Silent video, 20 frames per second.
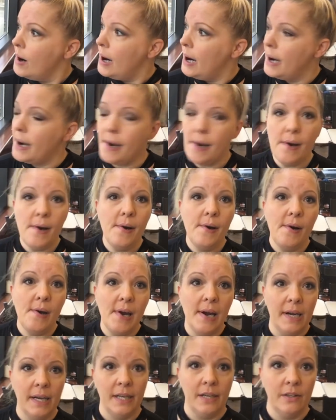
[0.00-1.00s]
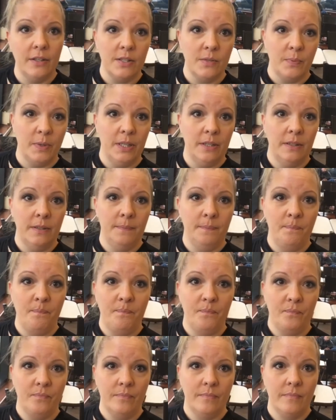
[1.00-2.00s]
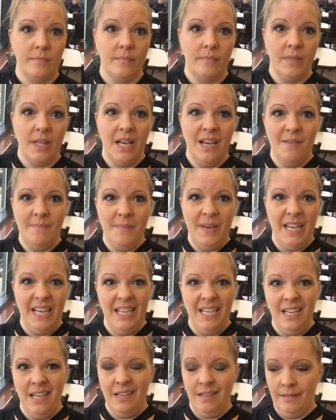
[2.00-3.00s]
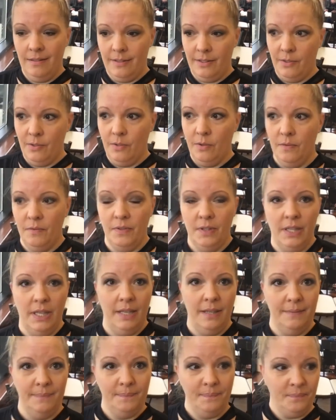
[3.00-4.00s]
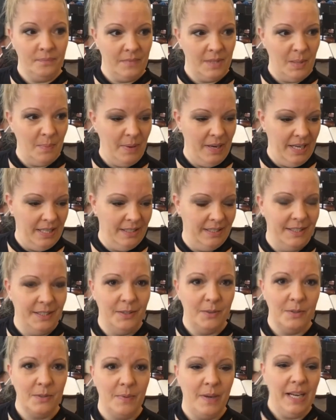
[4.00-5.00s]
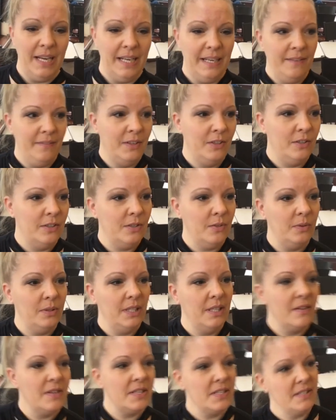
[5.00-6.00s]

Uh, yeah, I got this weird pain, so hopefully the pain goes away. It even hurts holding this